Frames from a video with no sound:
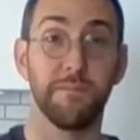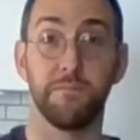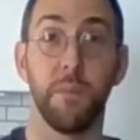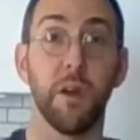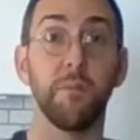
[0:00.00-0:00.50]

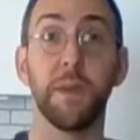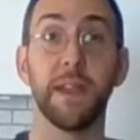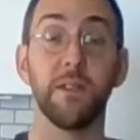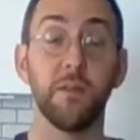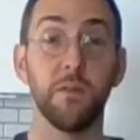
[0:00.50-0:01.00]
mung
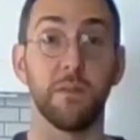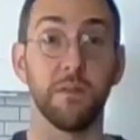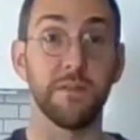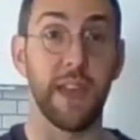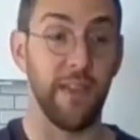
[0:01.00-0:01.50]
bean
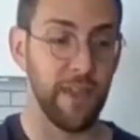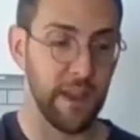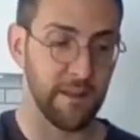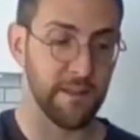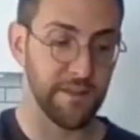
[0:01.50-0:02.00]
noodles and
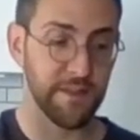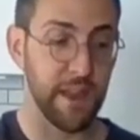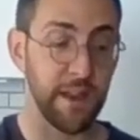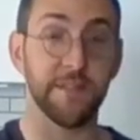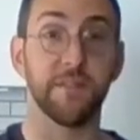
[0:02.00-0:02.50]
then just
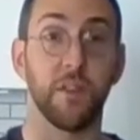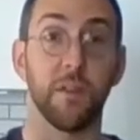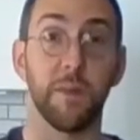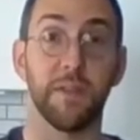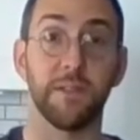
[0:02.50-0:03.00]
kind of stir
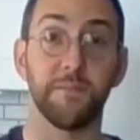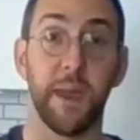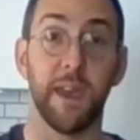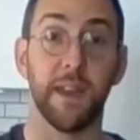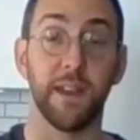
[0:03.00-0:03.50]
them in this
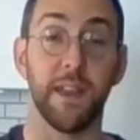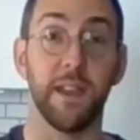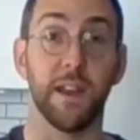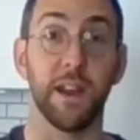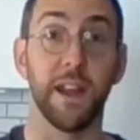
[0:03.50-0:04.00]
pan
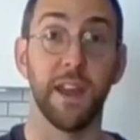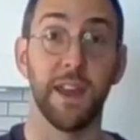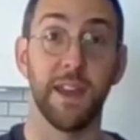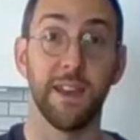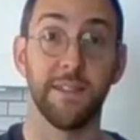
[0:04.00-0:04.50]
here.
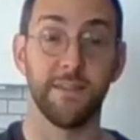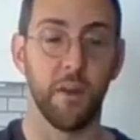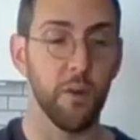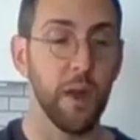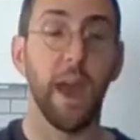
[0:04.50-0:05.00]

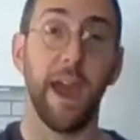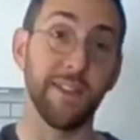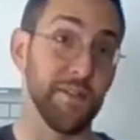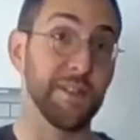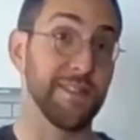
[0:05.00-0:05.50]
So
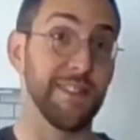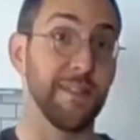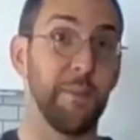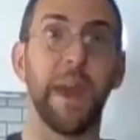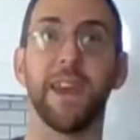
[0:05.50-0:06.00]
as you can see,
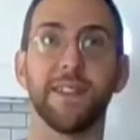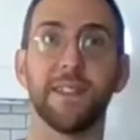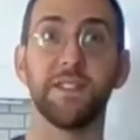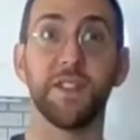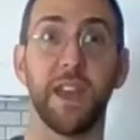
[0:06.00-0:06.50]
the pan
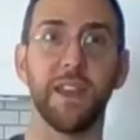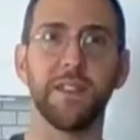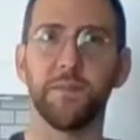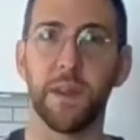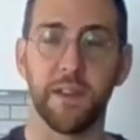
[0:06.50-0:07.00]
did
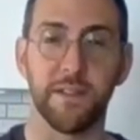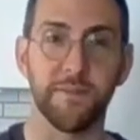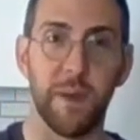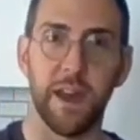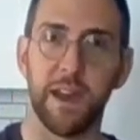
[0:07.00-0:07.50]
change
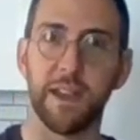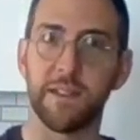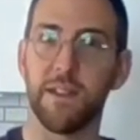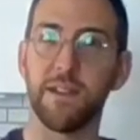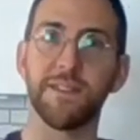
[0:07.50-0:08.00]
because my
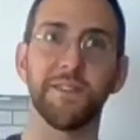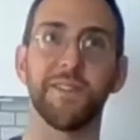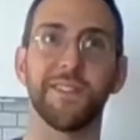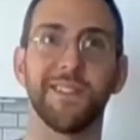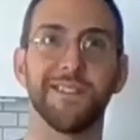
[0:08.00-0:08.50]
induction
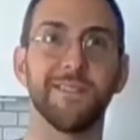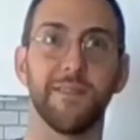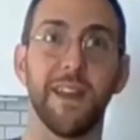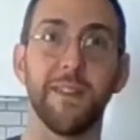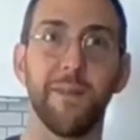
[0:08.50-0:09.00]
cooker
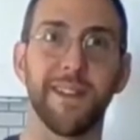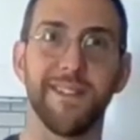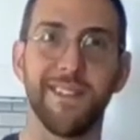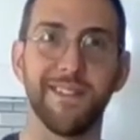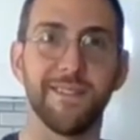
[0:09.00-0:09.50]
doesn't like my
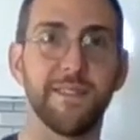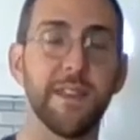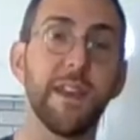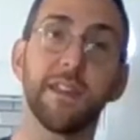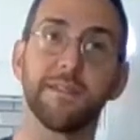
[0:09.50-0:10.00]

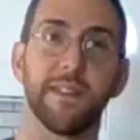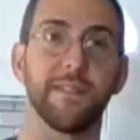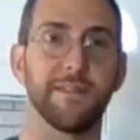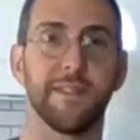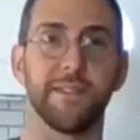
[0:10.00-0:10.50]
non-stick. It
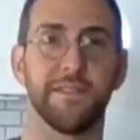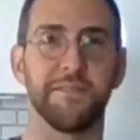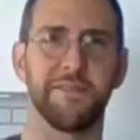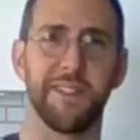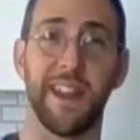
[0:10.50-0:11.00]
says that
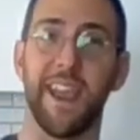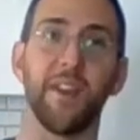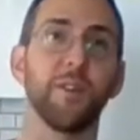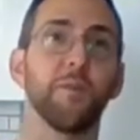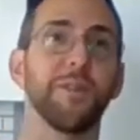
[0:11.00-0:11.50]
there's an
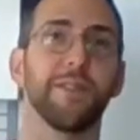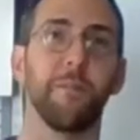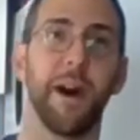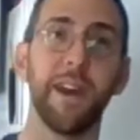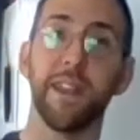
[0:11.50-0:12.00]
error with the
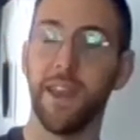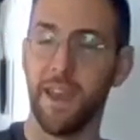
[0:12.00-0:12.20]
pot.